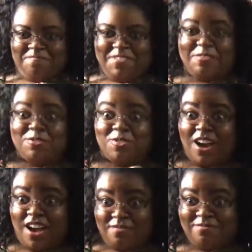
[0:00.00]
It was
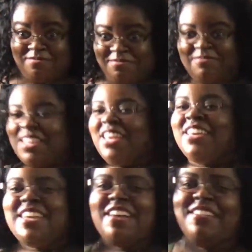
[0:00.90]
dry.
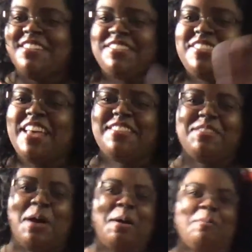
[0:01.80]
Y'all don't understand. That's a,
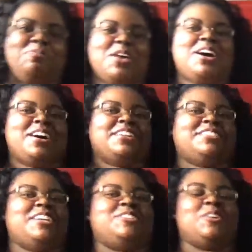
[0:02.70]
um, uh,
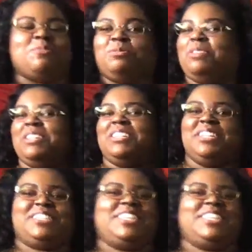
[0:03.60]
a joke between us.